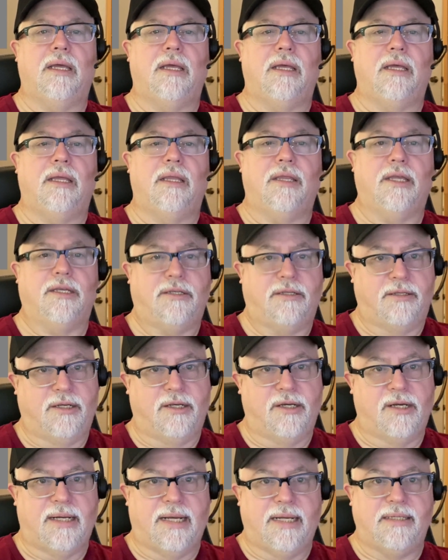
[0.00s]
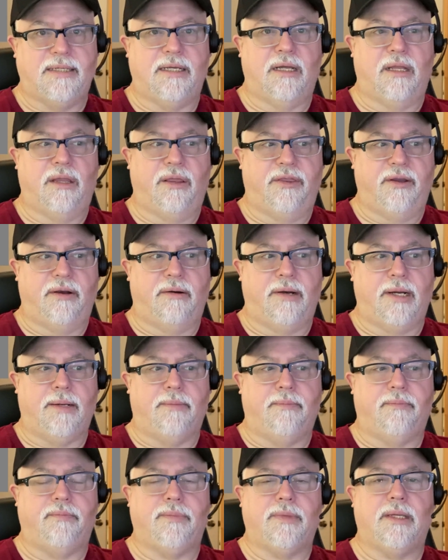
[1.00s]
This is a good idea in theory.
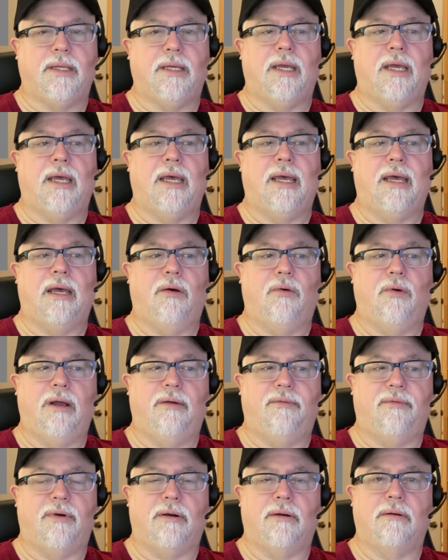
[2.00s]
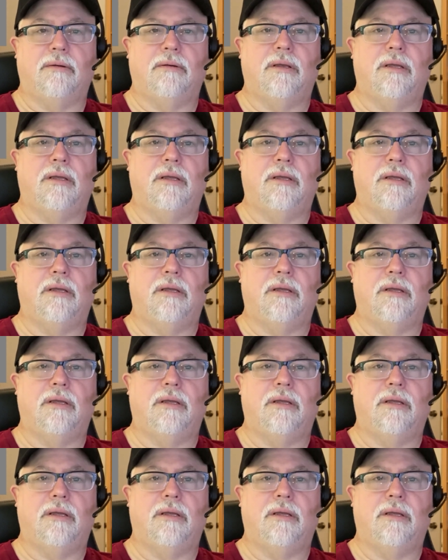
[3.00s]
However,